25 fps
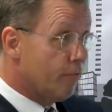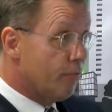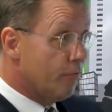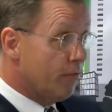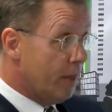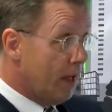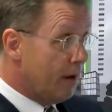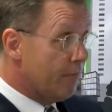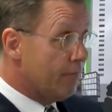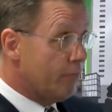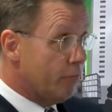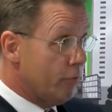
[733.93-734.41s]

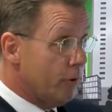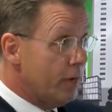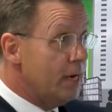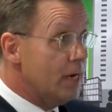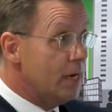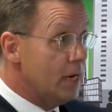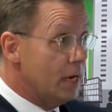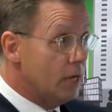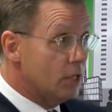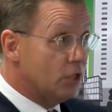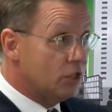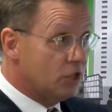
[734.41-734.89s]
that
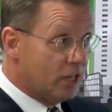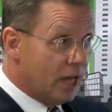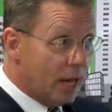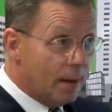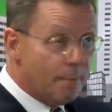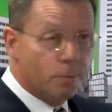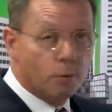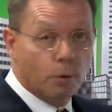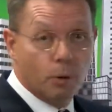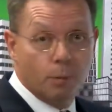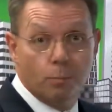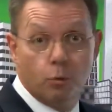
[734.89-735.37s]
free
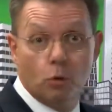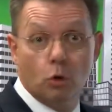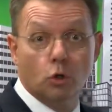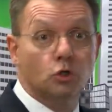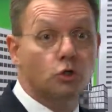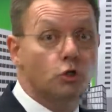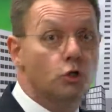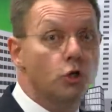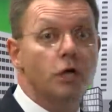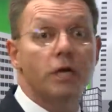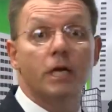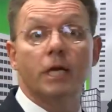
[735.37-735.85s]
sample report
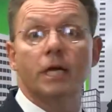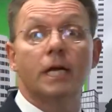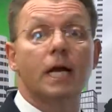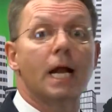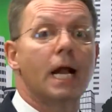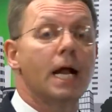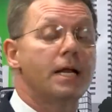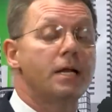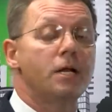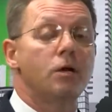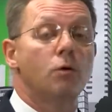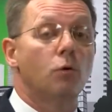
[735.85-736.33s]
so you can get an
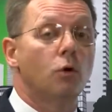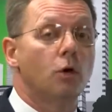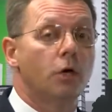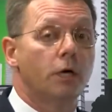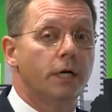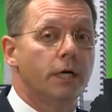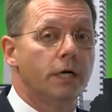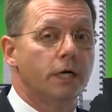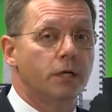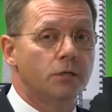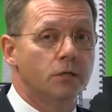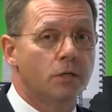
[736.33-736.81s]
idea what it
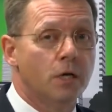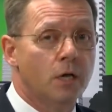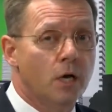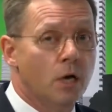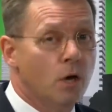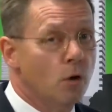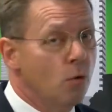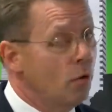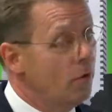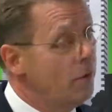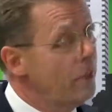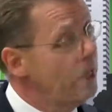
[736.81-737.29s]
is.
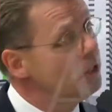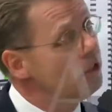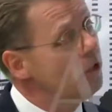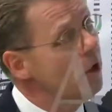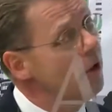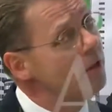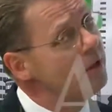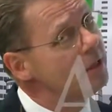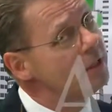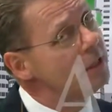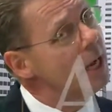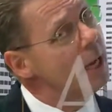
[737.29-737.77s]
Well, that's all
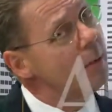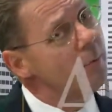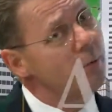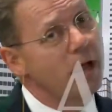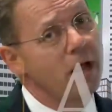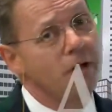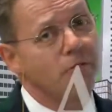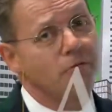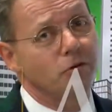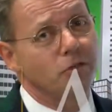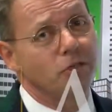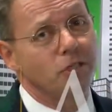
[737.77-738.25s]
the time we
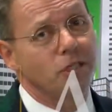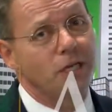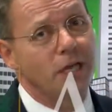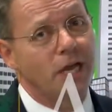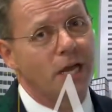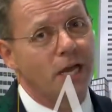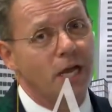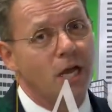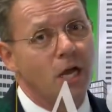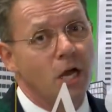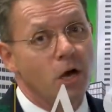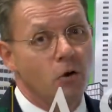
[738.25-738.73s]
have for
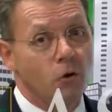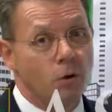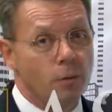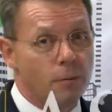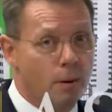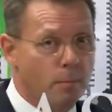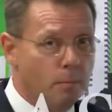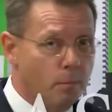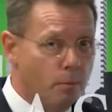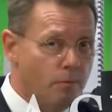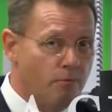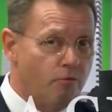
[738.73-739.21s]
today.
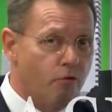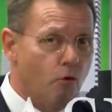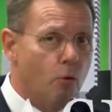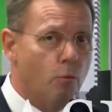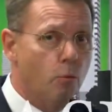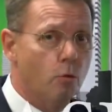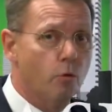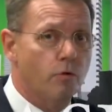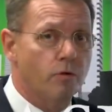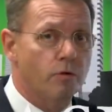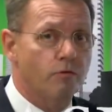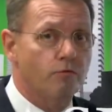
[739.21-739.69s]
Remember, before
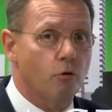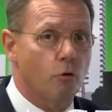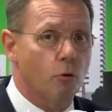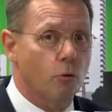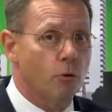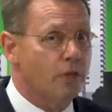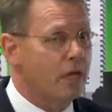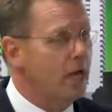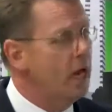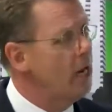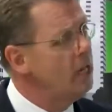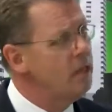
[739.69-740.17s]
moving
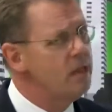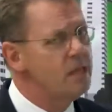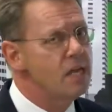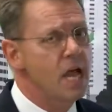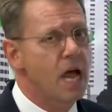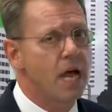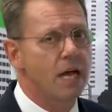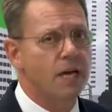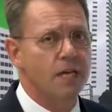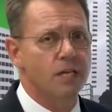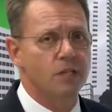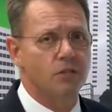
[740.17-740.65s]
forward with any of the
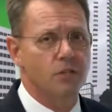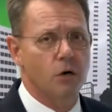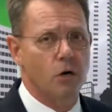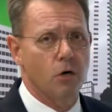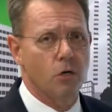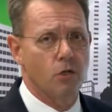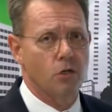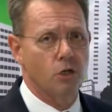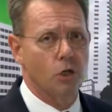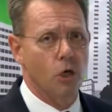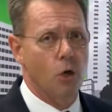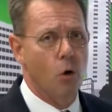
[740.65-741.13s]
ideas on
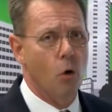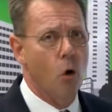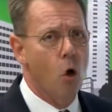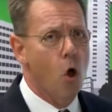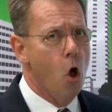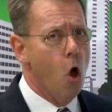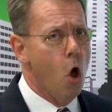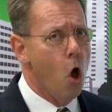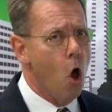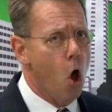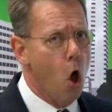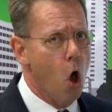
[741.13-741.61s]
our show,
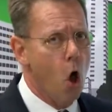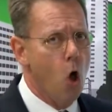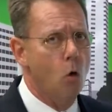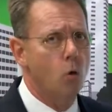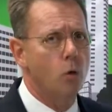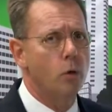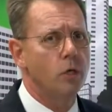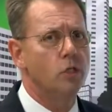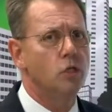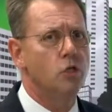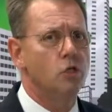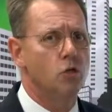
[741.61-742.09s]

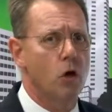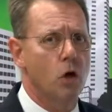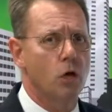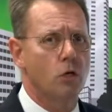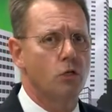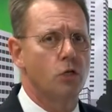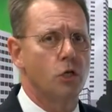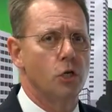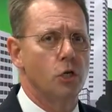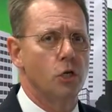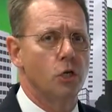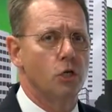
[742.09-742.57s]
always talk
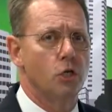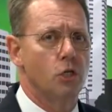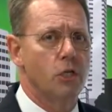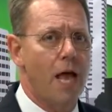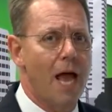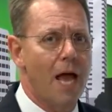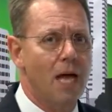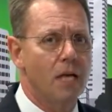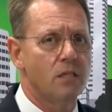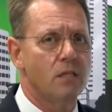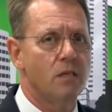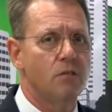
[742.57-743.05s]
to your
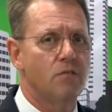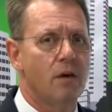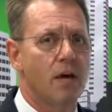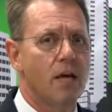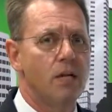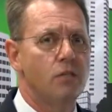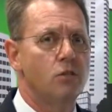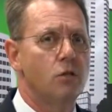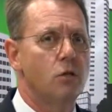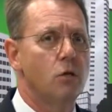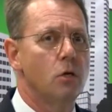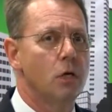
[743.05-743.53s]
tax
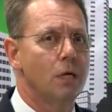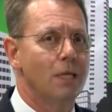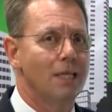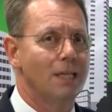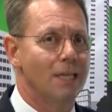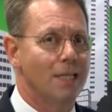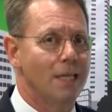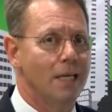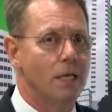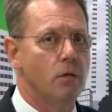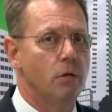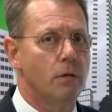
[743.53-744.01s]
advisor,
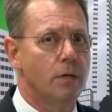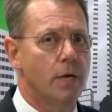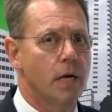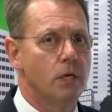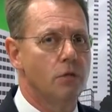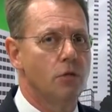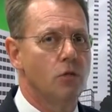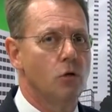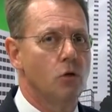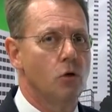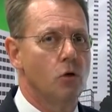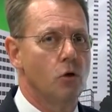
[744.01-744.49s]
legal
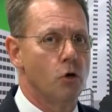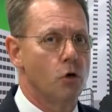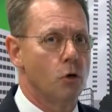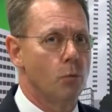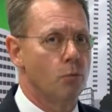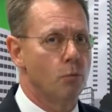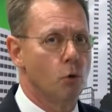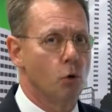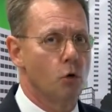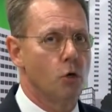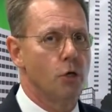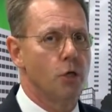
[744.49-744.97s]
counsel, or your
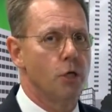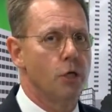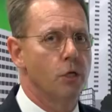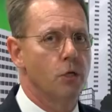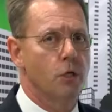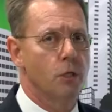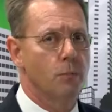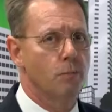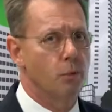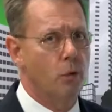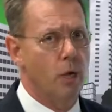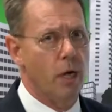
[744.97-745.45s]
broker-dealer
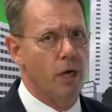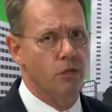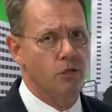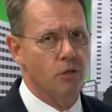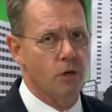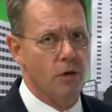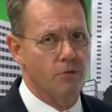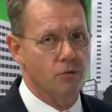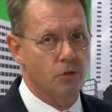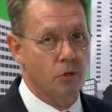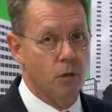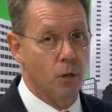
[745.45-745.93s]
compliance
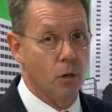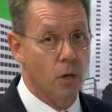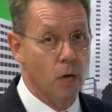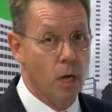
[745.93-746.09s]
officer.